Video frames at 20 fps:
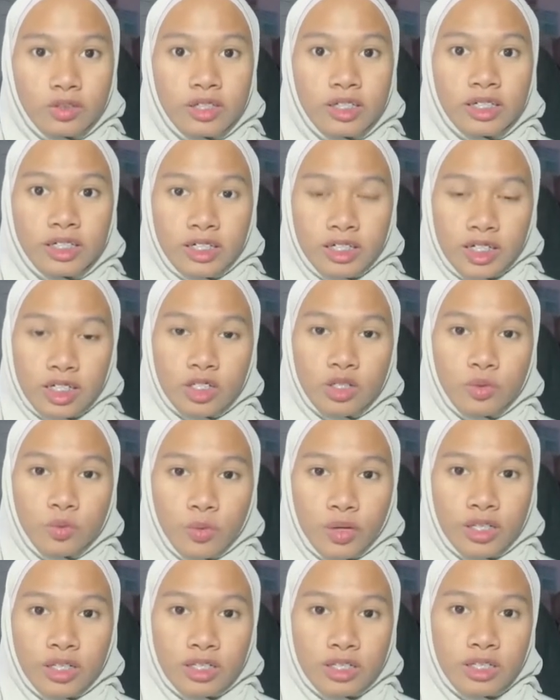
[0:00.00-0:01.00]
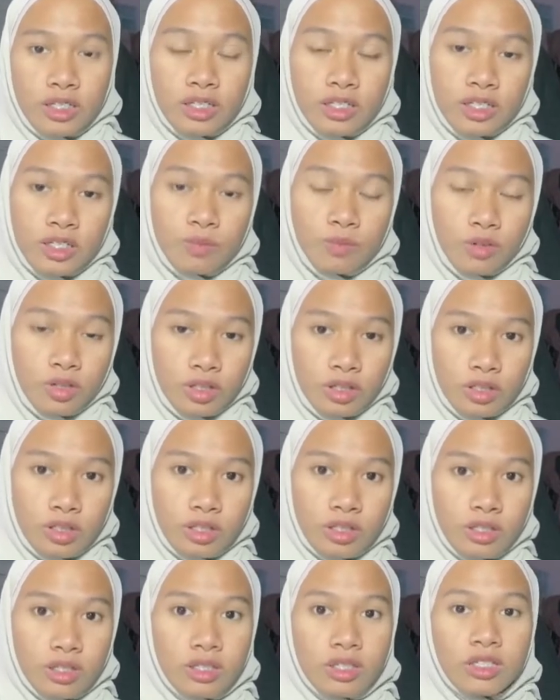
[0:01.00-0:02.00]
occurs when the
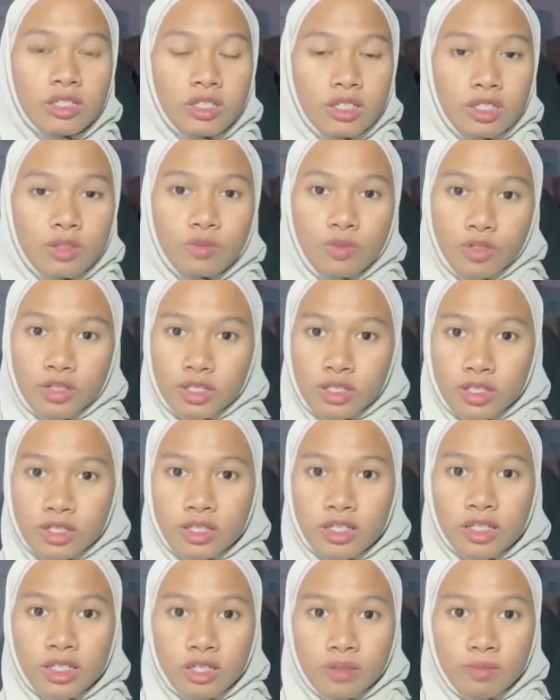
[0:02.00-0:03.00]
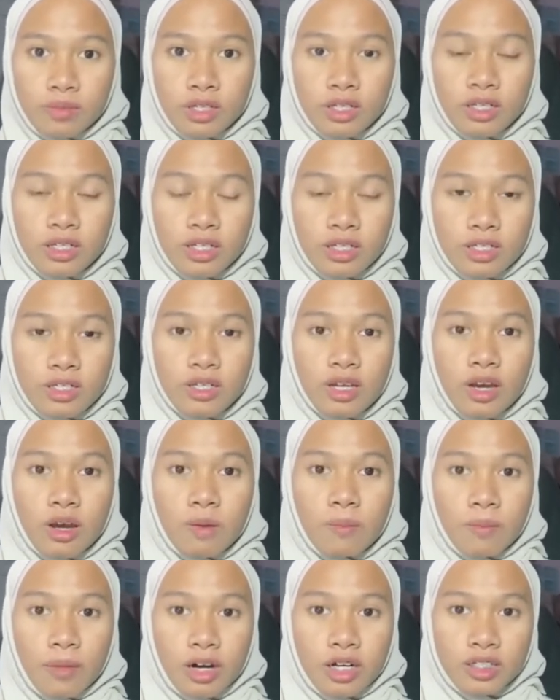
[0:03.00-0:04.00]
syndesmosis ligament is
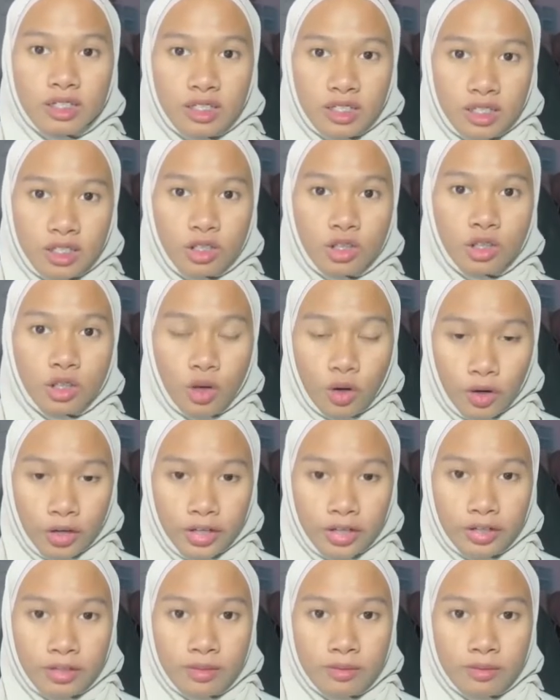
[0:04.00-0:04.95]
partially torn.